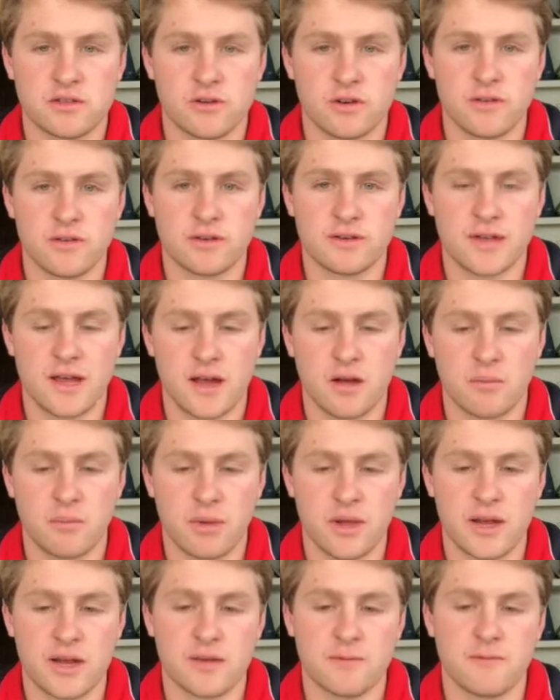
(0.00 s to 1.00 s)
during the town
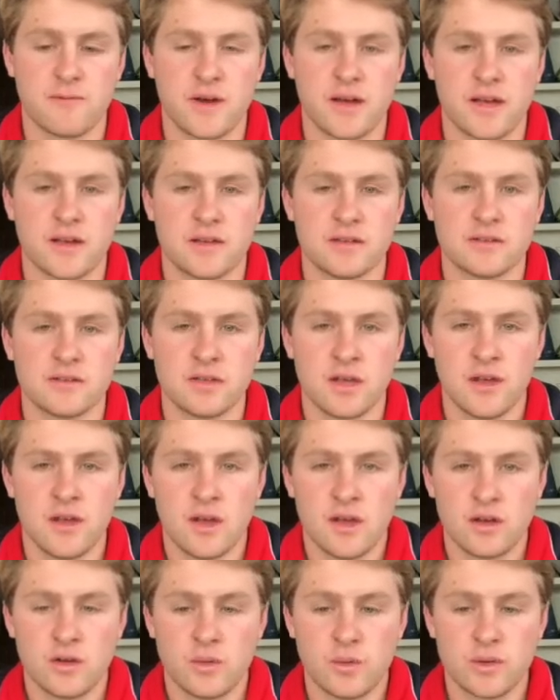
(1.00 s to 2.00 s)
planning phase
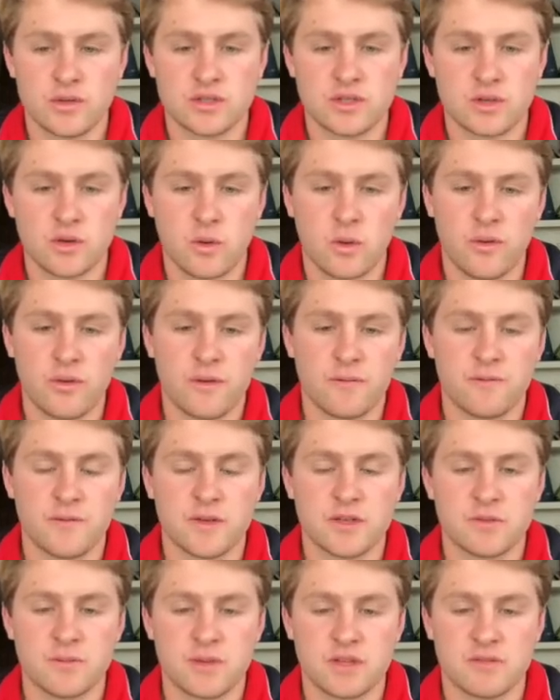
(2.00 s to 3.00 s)
to ensure that
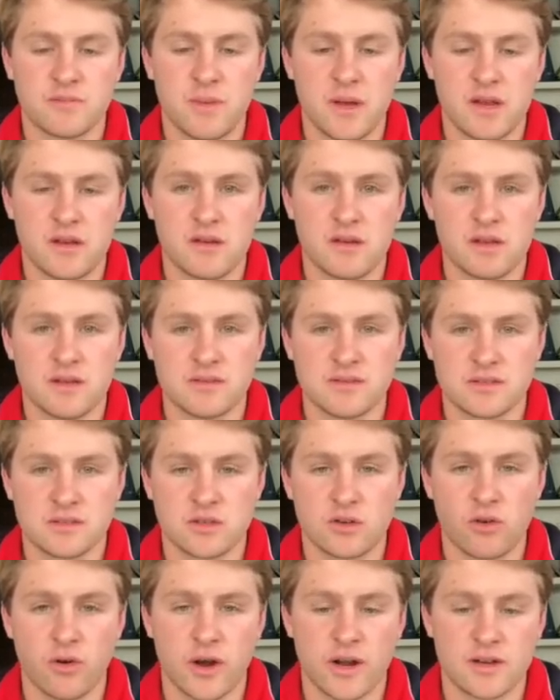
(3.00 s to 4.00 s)
Fisherman's Bend is as
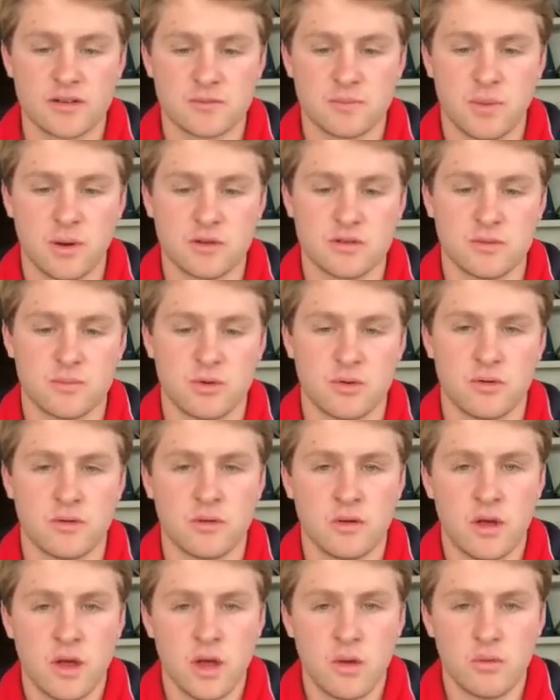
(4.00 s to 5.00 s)
green as possible,
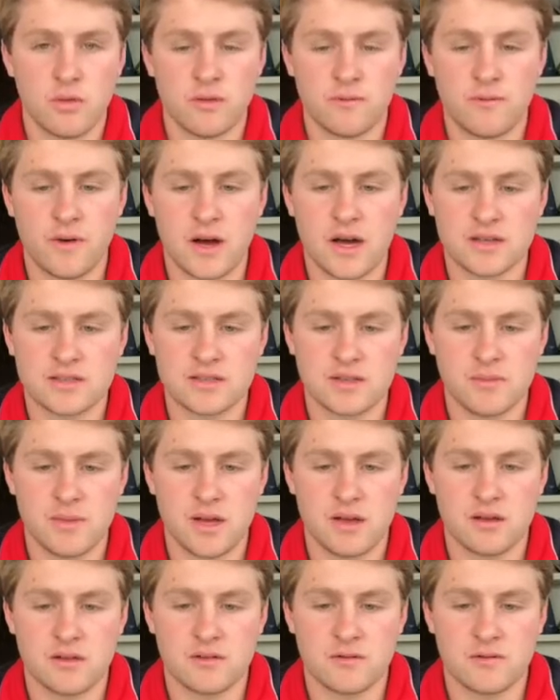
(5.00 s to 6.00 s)
with vast
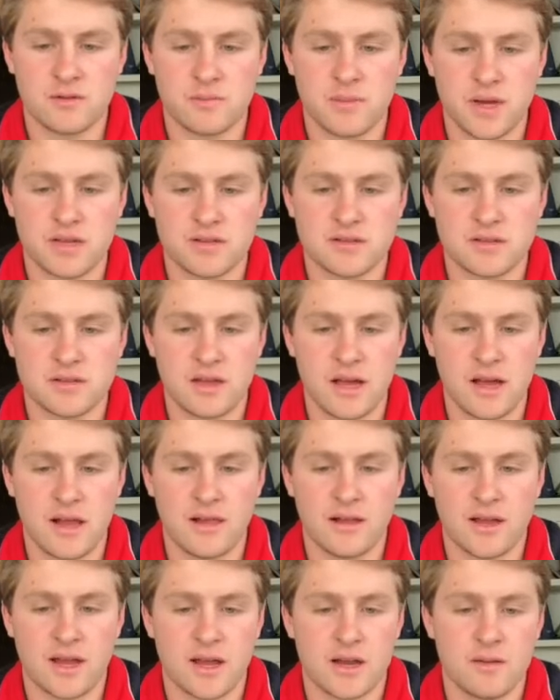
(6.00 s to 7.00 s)
amounts of space
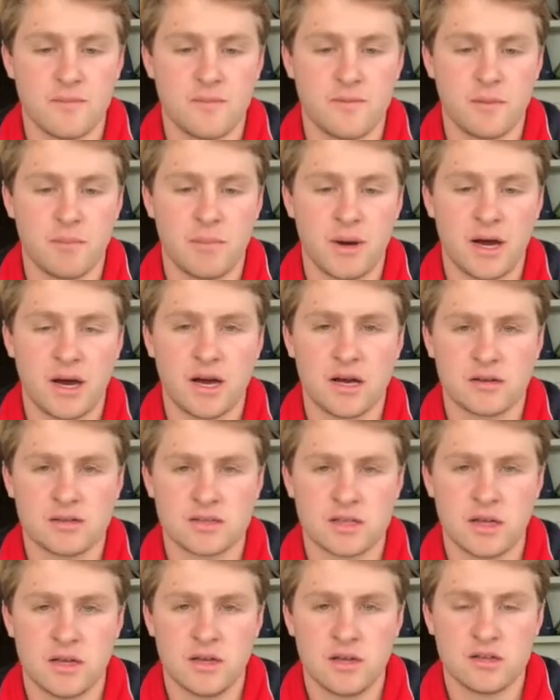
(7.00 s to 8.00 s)
allocated for
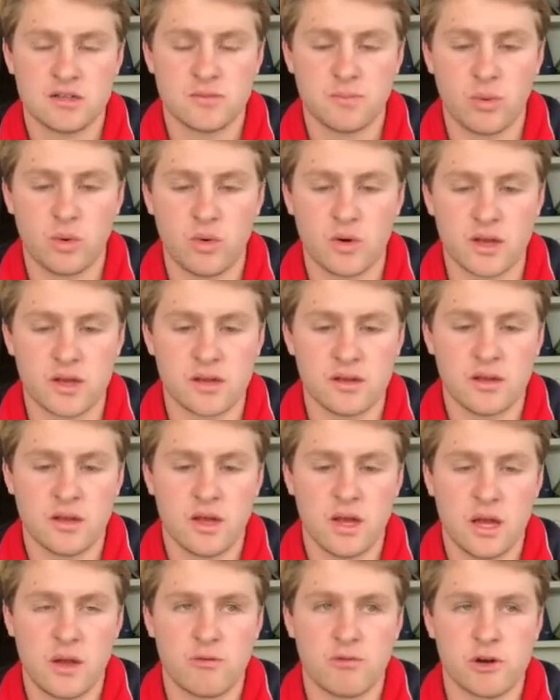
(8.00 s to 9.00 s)
parks, sporting
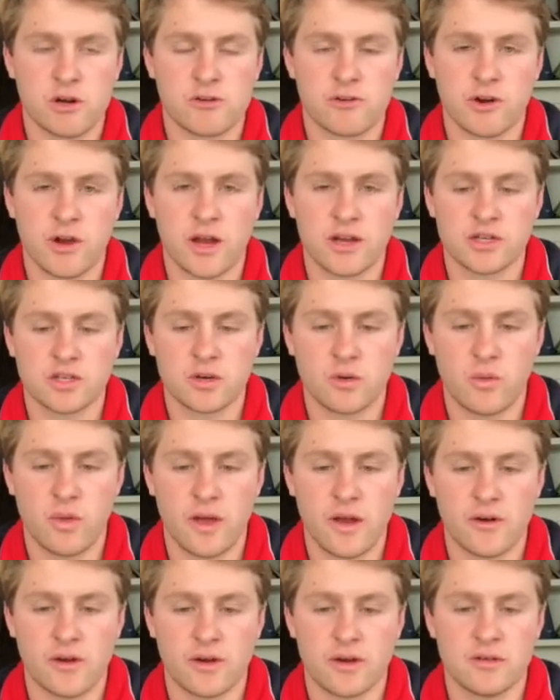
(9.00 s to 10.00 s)
and recreational
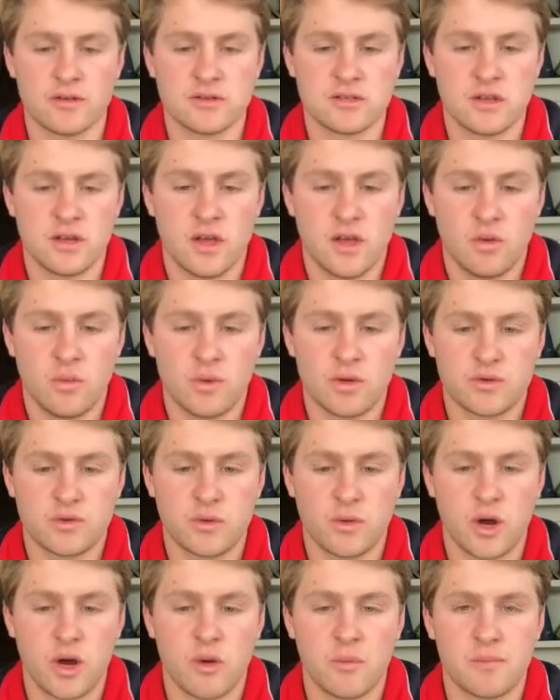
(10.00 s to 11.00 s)
areas, which
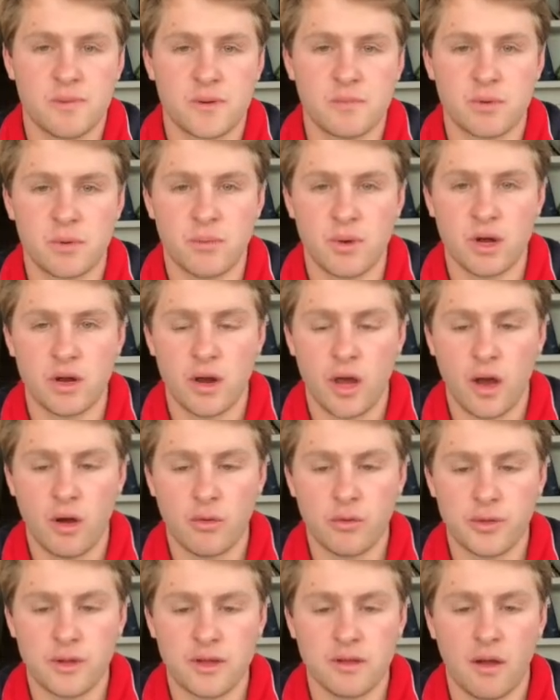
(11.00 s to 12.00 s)
will help to promote
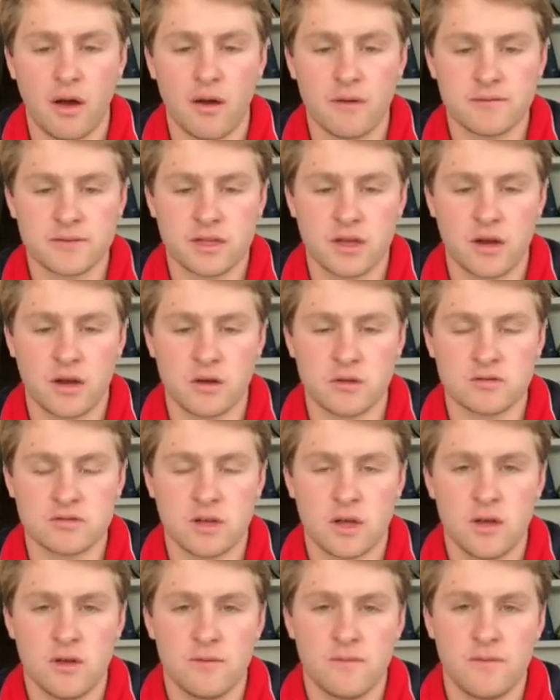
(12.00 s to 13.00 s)
healthy lifestyles
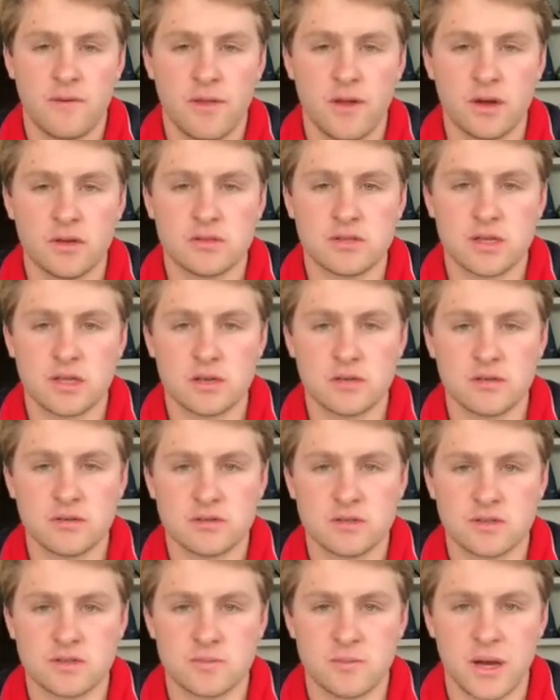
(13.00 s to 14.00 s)
for those that
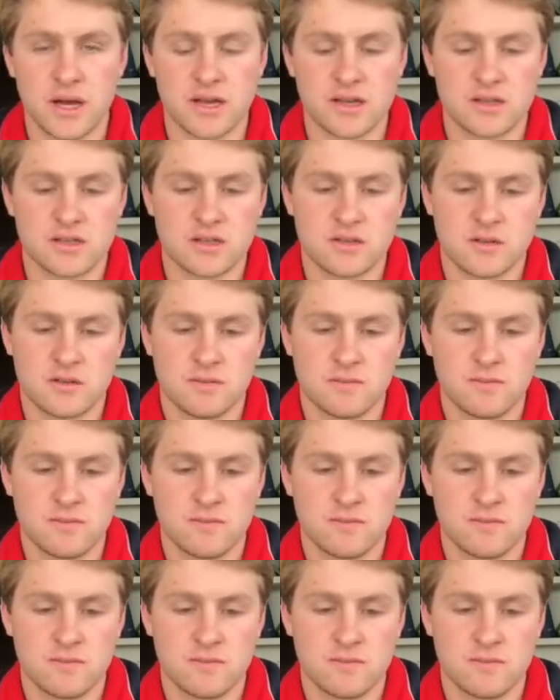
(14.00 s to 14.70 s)
use the space.